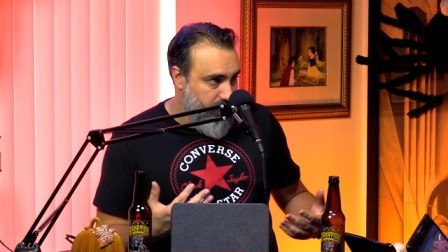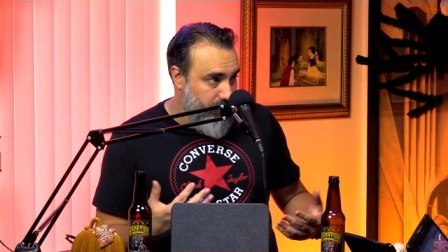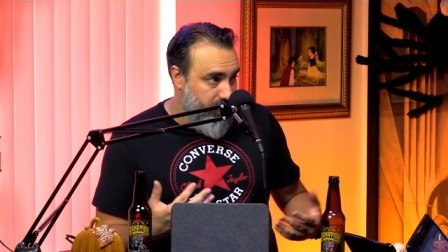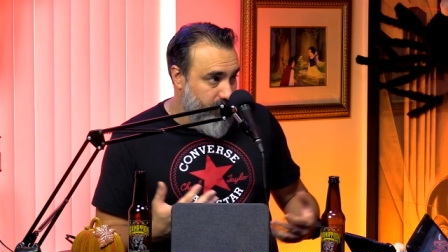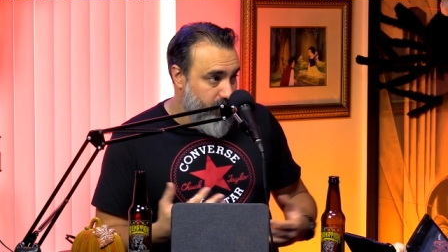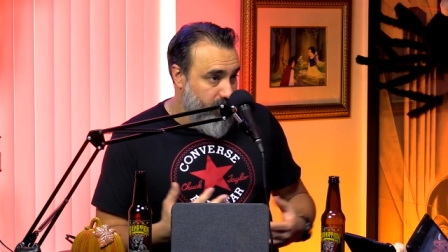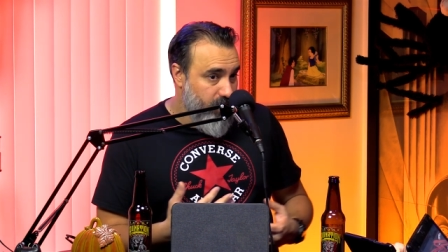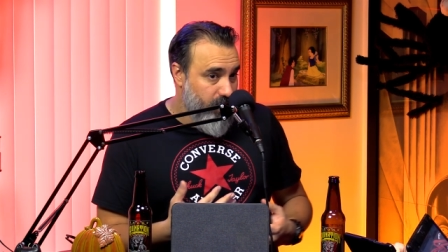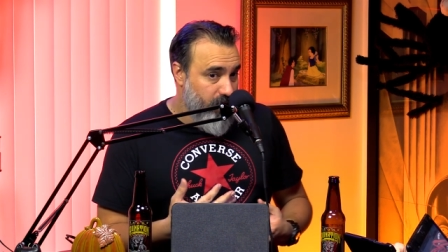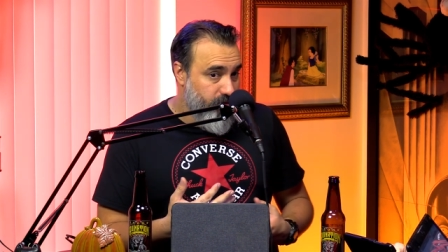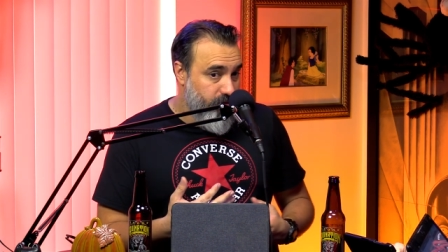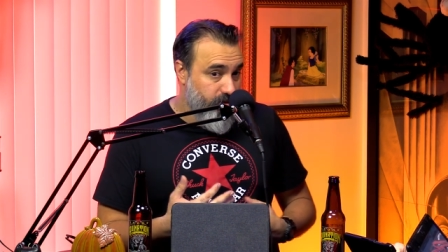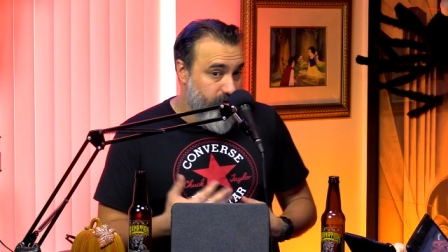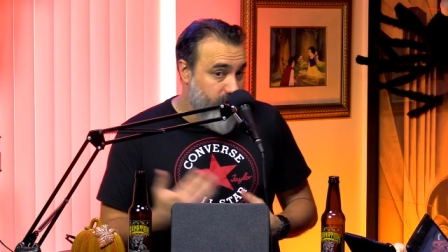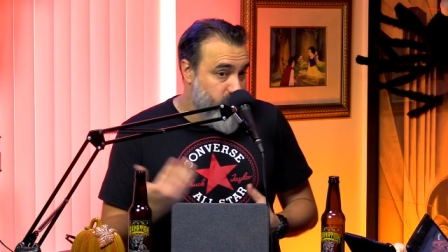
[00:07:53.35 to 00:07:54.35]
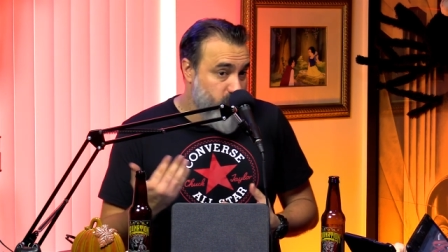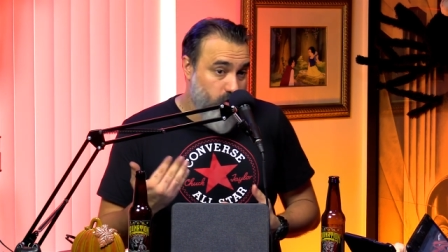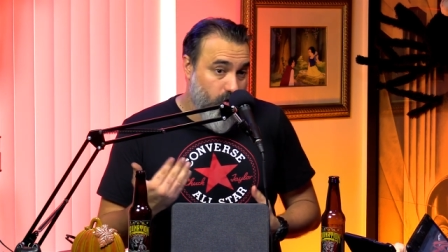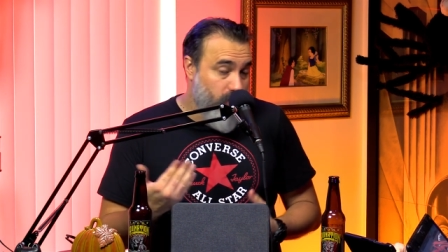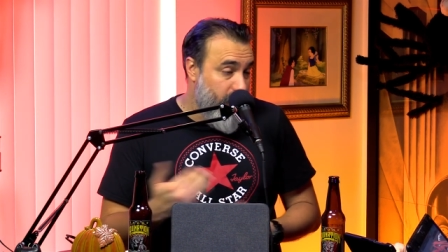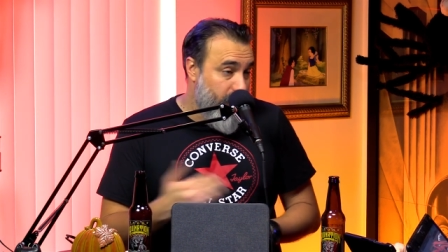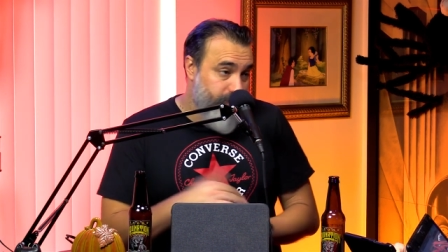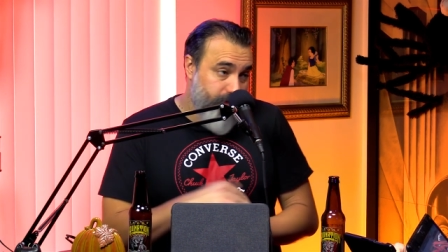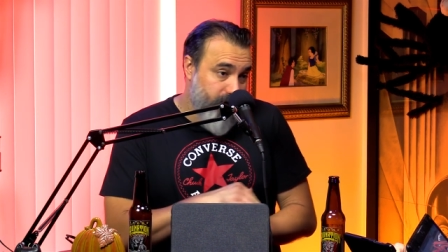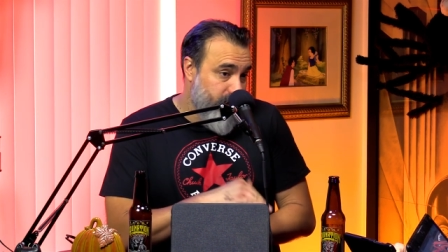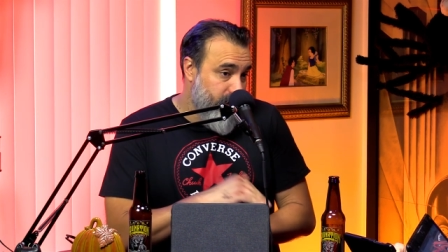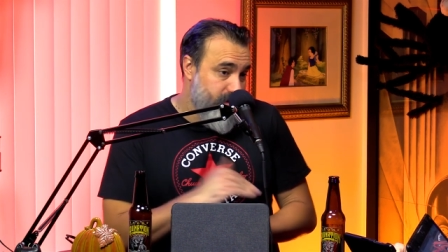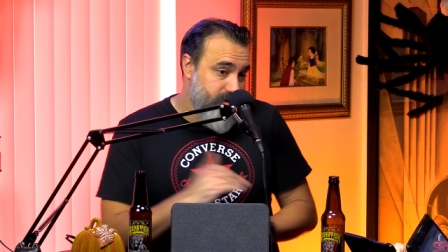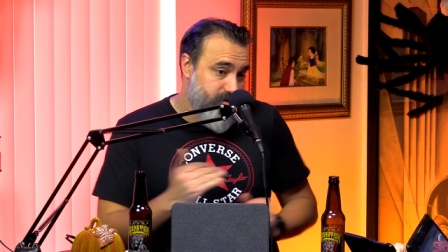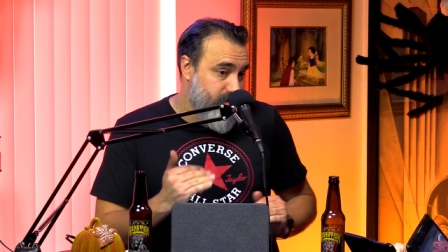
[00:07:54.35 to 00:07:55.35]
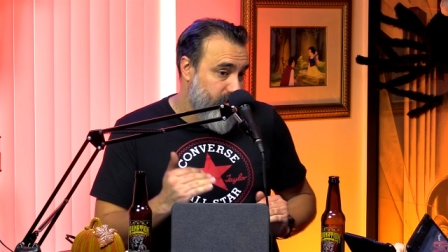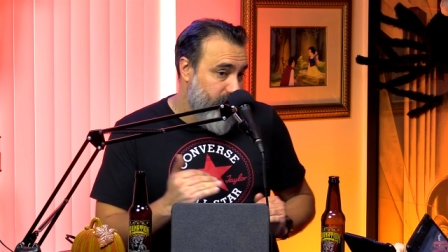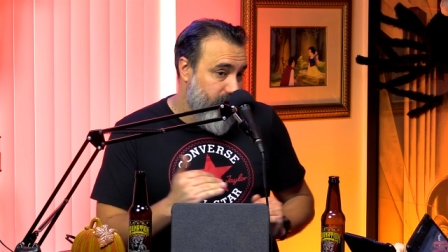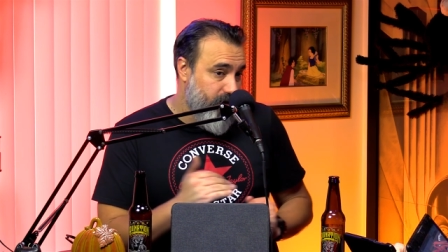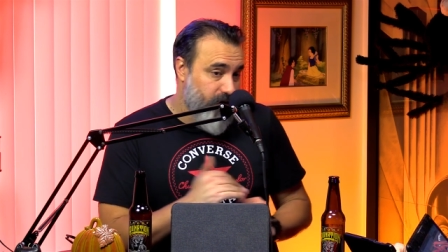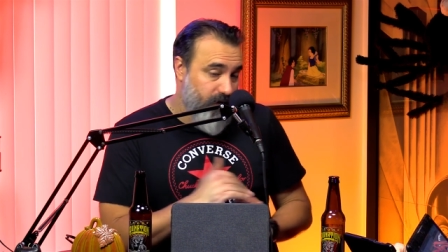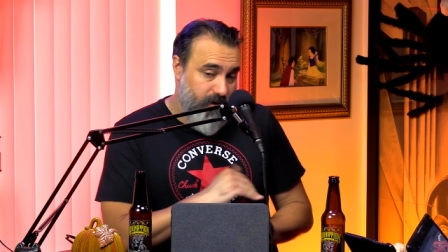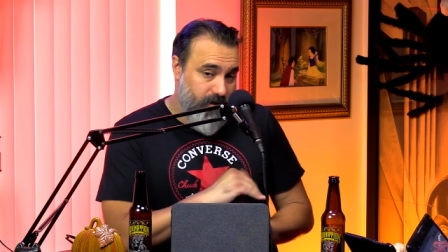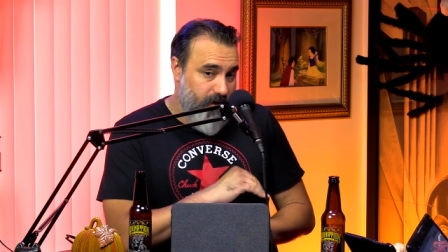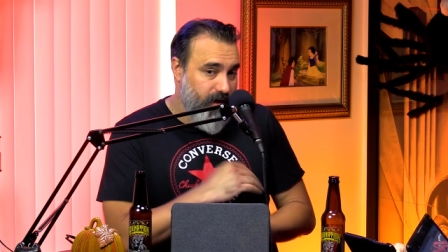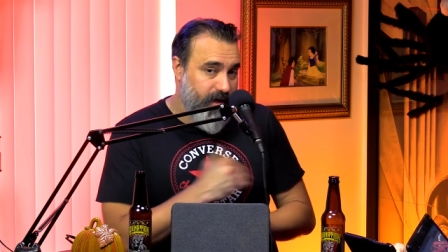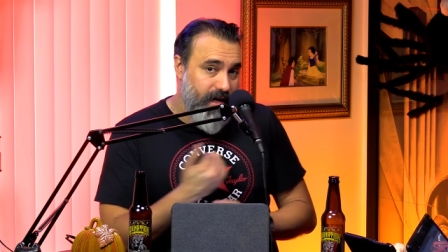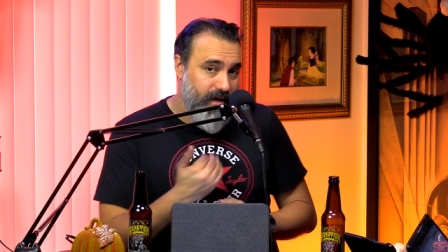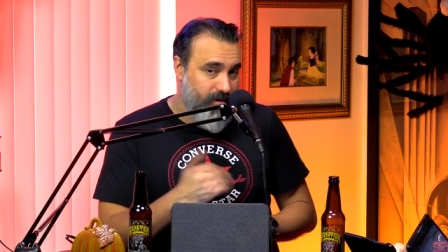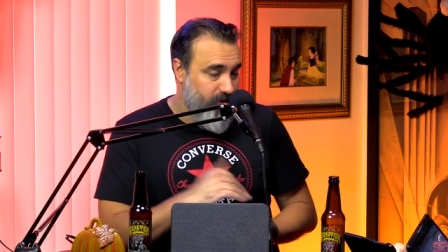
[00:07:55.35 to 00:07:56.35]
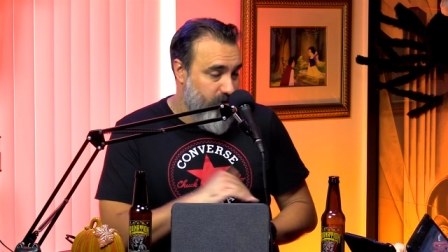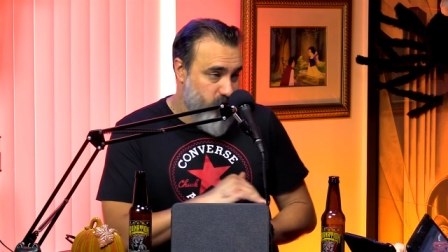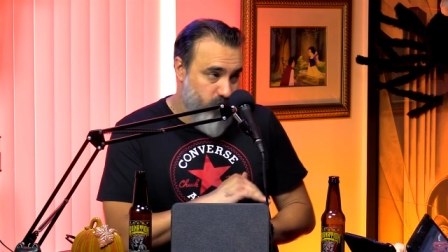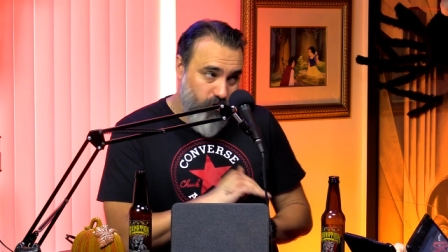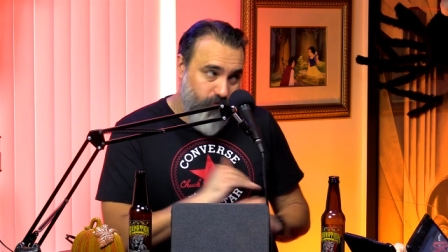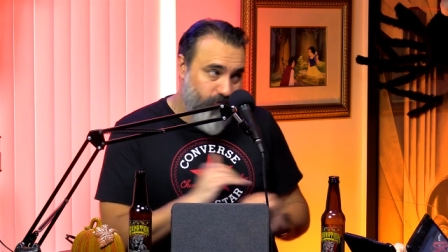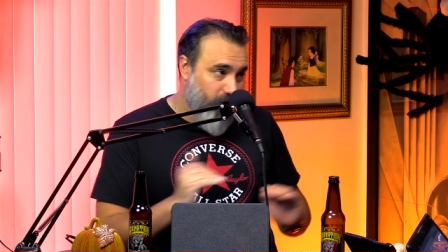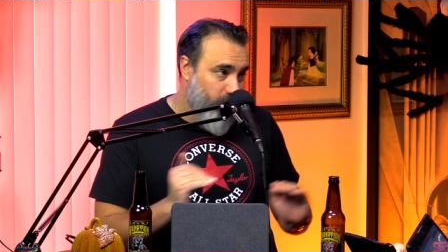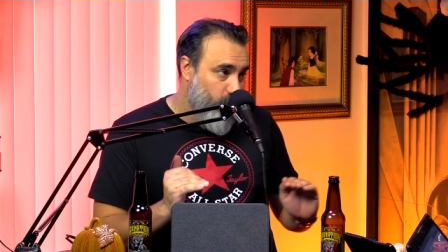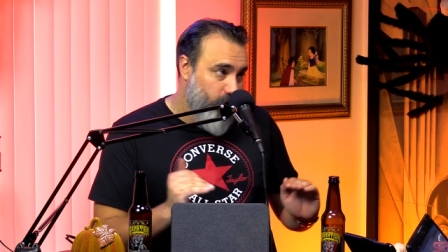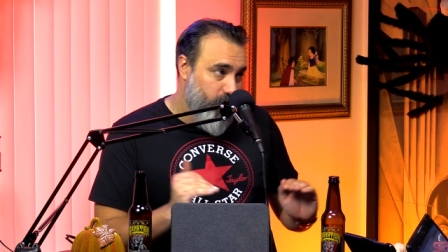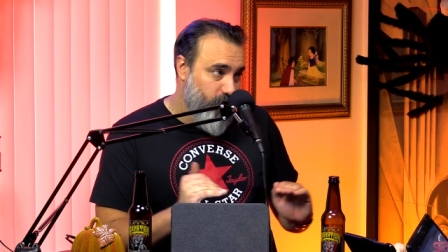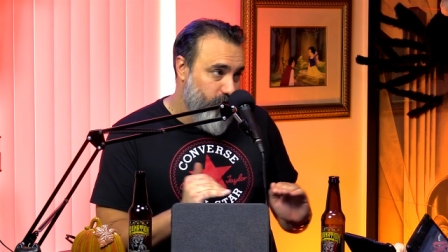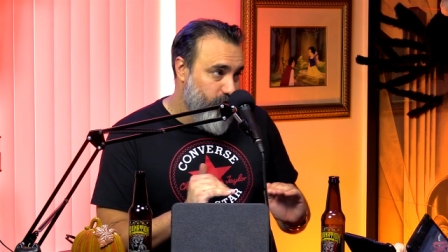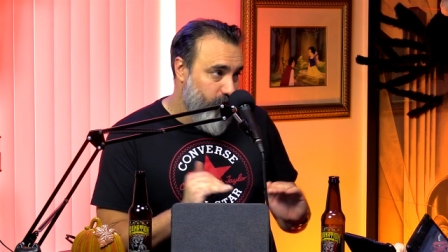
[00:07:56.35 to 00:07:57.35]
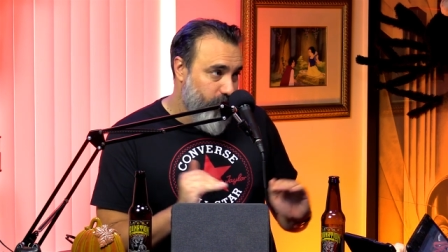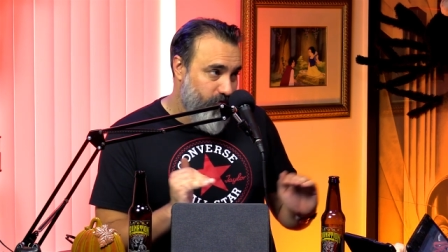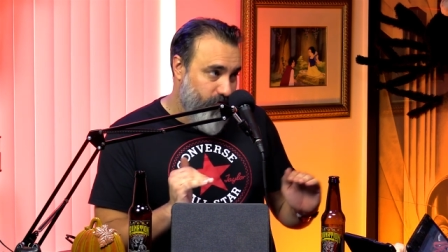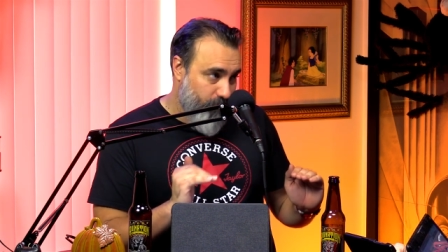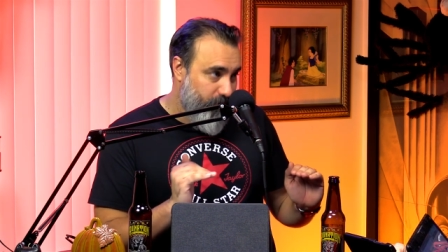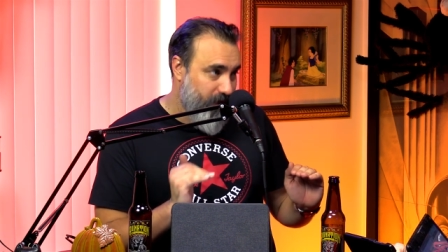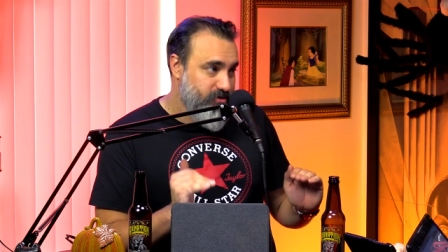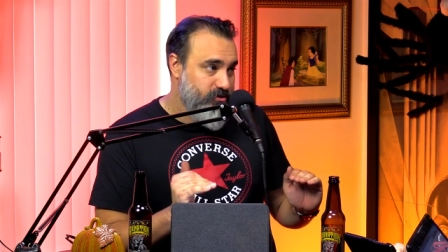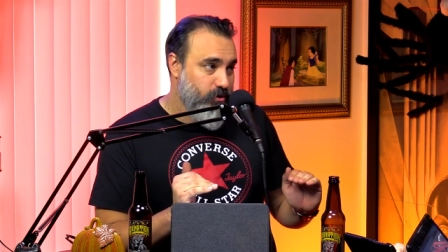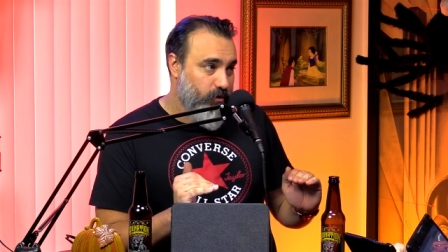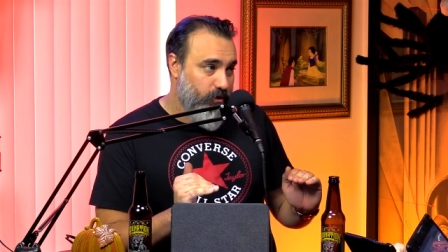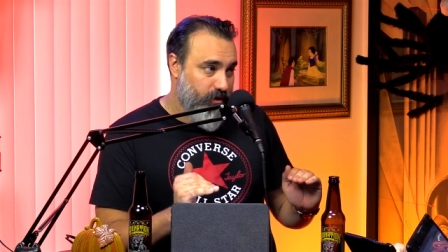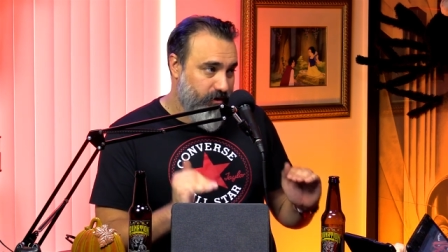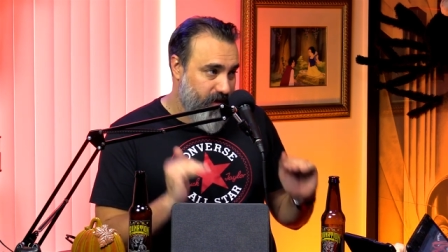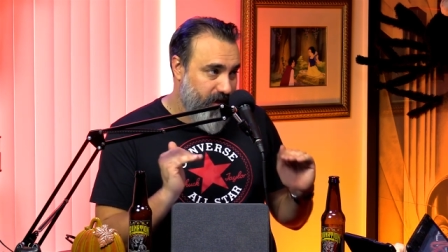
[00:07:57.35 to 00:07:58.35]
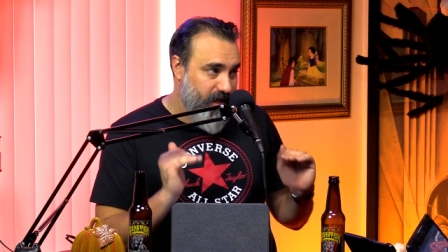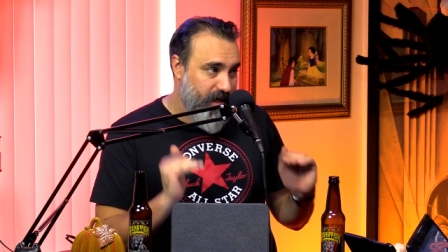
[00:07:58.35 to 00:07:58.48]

I mean, yeah. the score I think is uh, uh, again a surefire winner for for best score in the